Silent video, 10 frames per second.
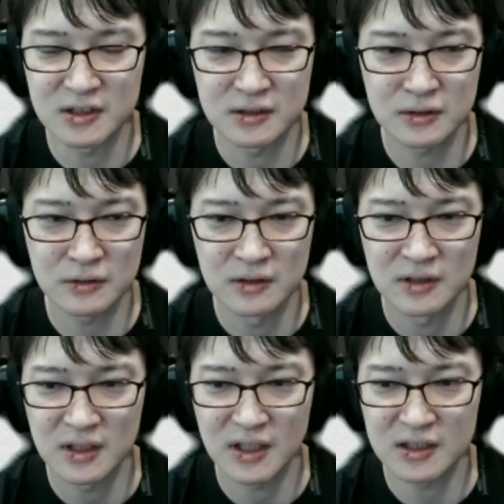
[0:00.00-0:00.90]

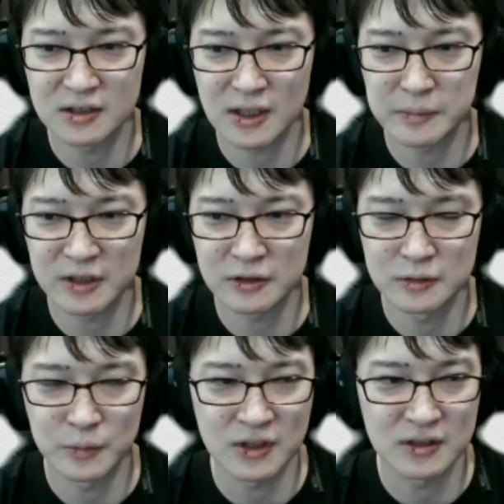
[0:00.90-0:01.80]
perform fine-tuning
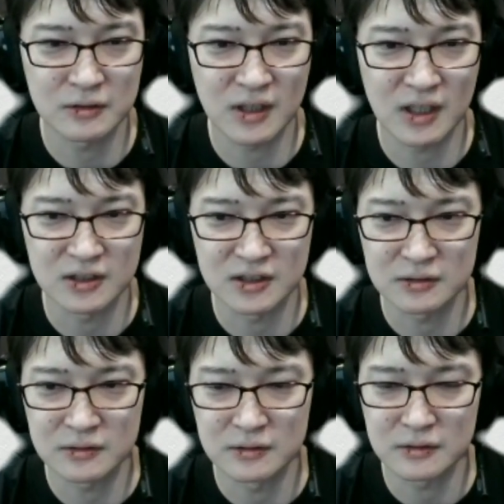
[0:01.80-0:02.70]
of the
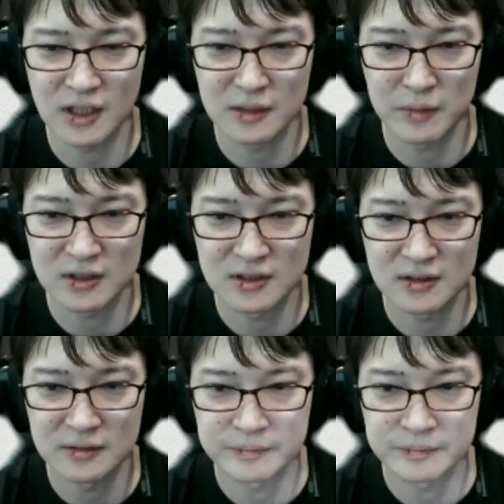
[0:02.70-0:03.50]
article vectors and